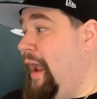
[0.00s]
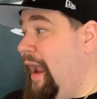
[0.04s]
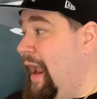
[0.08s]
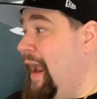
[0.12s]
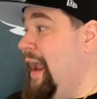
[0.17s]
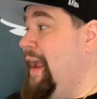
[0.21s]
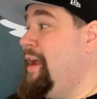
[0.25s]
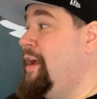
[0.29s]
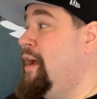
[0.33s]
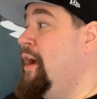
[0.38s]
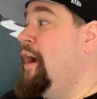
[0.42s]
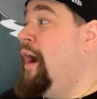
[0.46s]

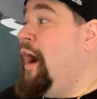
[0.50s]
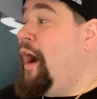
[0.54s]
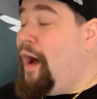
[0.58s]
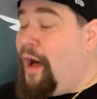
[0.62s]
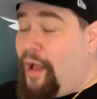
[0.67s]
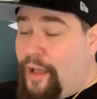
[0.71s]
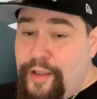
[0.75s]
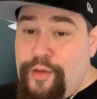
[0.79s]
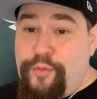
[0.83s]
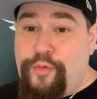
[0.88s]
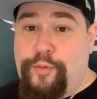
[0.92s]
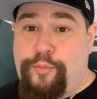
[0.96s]
a
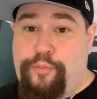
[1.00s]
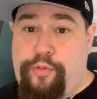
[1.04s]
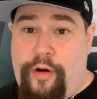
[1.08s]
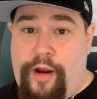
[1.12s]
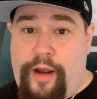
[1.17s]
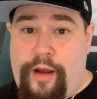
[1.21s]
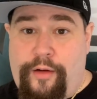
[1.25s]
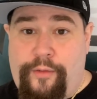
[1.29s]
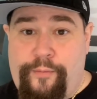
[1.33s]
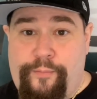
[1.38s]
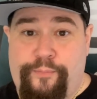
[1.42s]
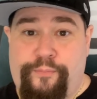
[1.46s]
Hollywood
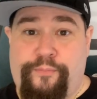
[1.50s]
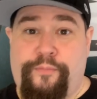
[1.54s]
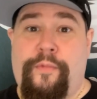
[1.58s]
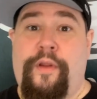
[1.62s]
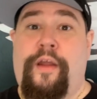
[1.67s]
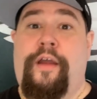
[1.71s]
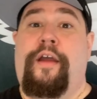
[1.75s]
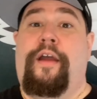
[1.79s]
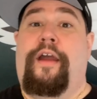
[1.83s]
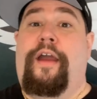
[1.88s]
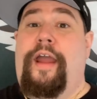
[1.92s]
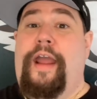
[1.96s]
Brown,
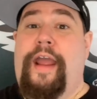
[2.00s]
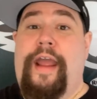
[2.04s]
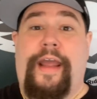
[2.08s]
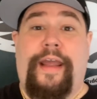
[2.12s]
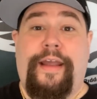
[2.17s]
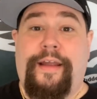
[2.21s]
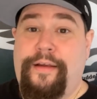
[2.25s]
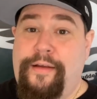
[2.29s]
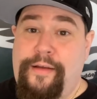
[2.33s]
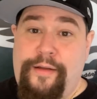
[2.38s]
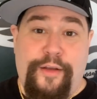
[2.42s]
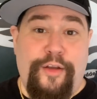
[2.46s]

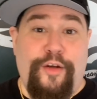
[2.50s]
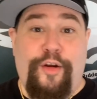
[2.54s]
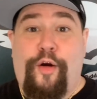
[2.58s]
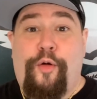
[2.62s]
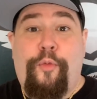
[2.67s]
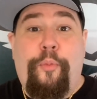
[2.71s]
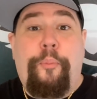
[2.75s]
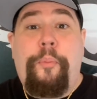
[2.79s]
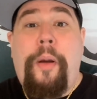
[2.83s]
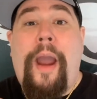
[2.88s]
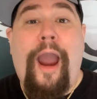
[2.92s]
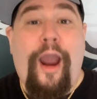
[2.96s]
a, you
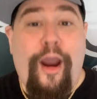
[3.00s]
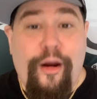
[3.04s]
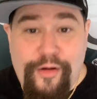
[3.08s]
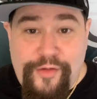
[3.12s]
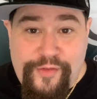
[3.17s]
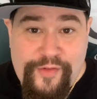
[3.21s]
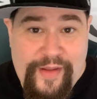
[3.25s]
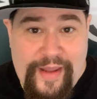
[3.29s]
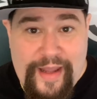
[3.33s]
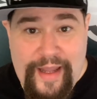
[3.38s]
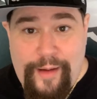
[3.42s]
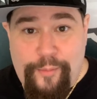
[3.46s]
know,
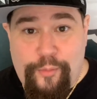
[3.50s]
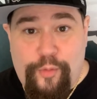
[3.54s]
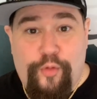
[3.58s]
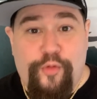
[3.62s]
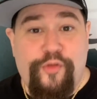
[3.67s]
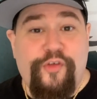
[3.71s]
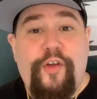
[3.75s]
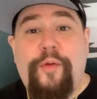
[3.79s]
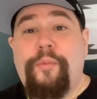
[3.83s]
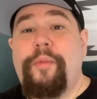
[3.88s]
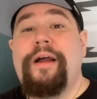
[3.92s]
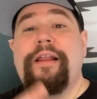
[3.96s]
Paris Campbell,
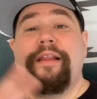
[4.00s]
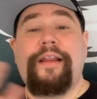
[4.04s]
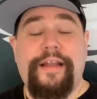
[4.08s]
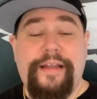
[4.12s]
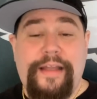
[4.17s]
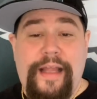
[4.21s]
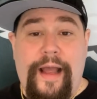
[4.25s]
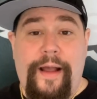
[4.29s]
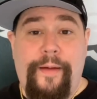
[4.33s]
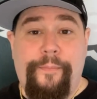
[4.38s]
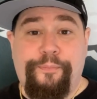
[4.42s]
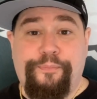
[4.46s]
somebody like
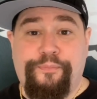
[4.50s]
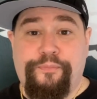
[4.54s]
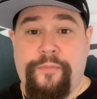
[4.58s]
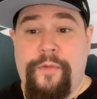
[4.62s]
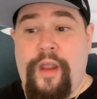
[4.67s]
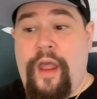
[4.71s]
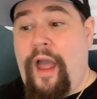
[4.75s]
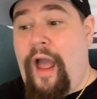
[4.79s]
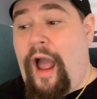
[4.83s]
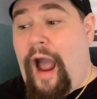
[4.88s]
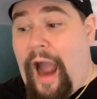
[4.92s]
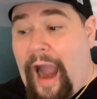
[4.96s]
that,
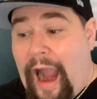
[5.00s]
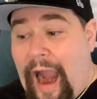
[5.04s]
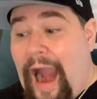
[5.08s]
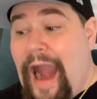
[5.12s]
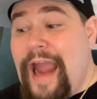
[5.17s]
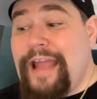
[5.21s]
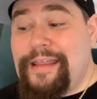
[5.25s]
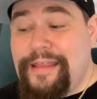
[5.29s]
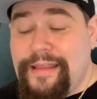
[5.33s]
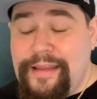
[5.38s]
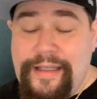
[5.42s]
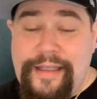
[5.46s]

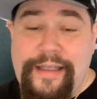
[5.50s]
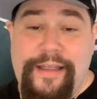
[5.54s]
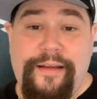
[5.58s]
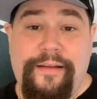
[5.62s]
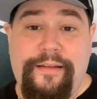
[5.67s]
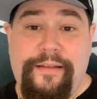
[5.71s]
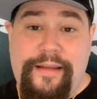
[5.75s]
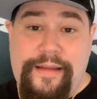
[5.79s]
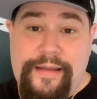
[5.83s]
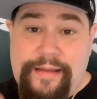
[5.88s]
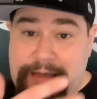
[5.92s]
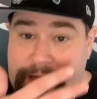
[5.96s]
I think
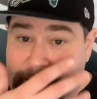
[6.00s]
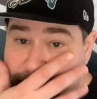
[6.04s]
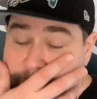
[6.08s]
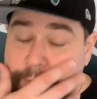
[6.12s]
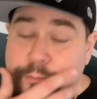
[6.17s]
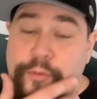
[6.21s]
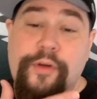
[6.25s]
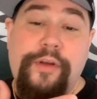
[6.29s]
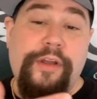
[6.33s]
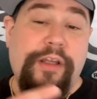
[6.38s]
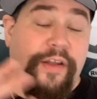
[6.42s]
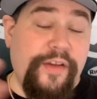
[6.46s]
they
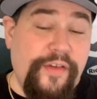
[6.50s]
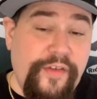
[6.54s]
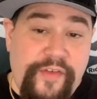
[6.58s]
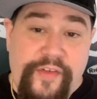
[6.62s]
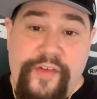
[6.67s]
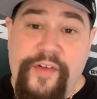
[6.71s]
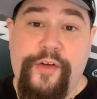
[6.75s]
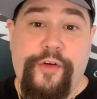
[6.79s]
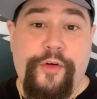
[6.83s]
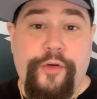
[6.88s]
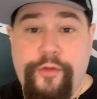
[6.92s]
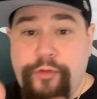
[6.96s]
would
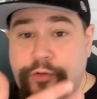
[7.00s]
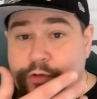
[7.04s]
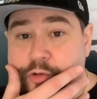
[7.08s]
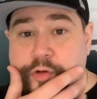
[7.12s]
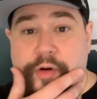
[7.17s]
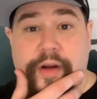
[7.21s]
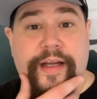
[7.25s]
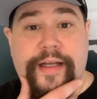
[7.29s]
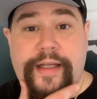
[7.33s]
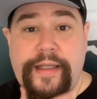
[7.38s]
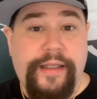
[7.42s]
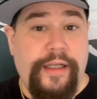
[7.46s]
consider
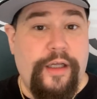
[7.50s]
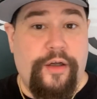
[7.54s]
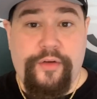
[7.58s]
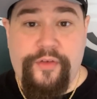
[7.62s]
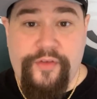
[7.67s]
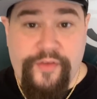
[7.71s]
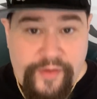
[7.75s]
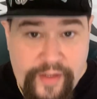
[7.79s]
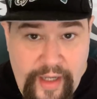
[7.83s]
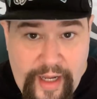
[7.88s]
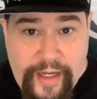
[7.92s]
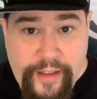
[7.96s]
trading
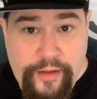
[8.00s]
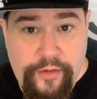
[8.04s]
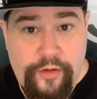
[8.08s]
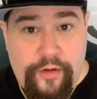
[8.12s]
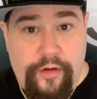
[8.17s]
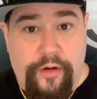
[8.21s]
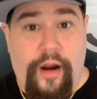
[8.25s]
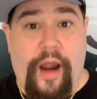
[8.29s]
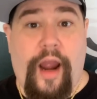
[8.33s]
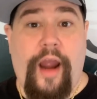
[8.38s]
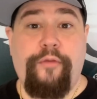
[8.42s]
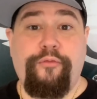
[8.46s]
Nelson
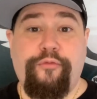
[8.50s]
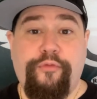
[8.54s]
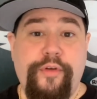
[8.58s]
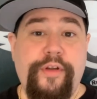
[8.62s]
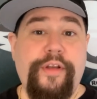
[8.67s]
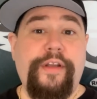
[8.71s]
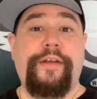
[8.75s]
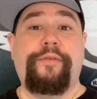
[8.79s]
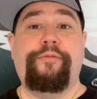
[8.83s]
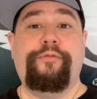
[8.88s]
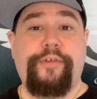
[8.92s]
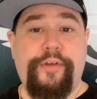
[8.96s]
Aguilar. I
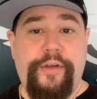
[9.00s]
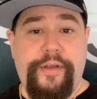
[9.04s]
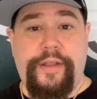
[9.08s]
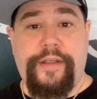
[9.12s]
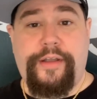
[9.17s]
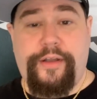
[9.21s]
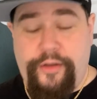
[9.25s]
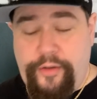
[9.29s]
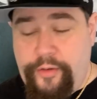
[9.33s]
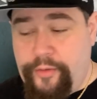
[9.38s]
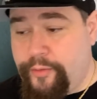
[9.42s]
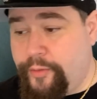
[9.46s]
really, really
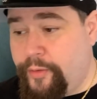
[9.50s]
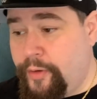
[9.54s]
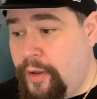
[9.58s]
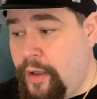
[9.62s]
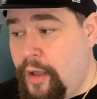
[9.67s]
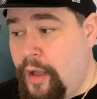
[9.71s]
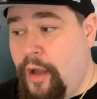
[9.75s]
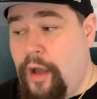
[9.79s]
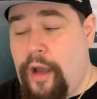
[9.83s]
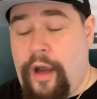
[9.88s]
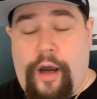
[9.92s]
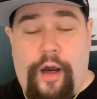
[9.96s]
do.
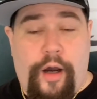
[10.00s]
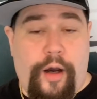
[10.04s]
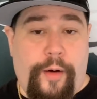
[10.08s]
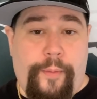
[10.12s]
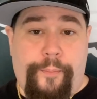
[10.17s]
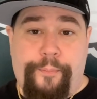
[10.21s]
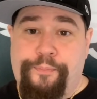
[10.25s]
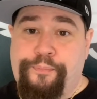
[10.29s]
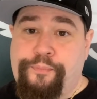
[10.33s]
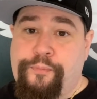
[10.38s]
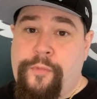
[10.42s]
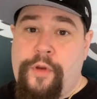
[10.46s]

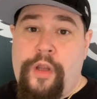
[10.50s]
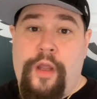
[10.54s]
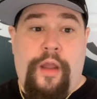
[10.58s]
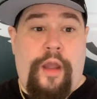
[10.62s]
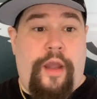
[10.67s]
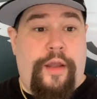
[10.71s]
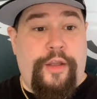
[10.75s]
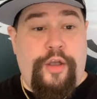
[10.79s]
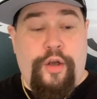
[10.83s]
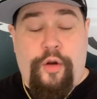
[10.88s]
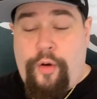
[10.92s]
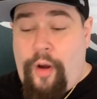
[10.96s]

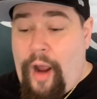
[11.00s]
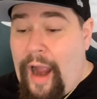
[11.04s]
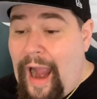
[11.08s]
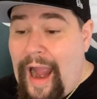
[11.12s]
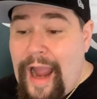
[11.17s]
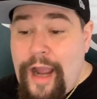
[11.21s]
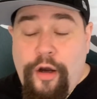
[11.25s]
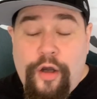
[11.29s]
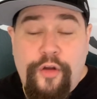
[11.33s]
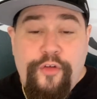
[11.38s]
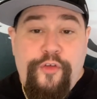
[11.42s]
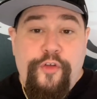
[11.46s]
You know,
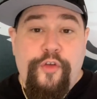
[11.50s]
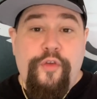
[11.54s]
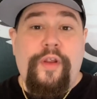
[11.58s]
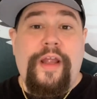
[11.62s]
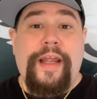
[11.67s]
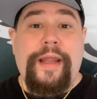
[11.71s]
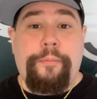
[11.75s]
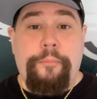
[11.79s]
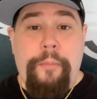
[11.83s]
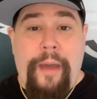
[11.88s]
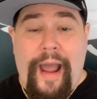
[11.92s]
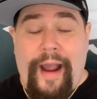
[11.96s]
I also
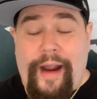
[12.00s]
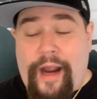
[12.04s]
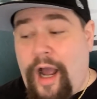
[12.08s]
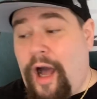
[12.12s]
like Matt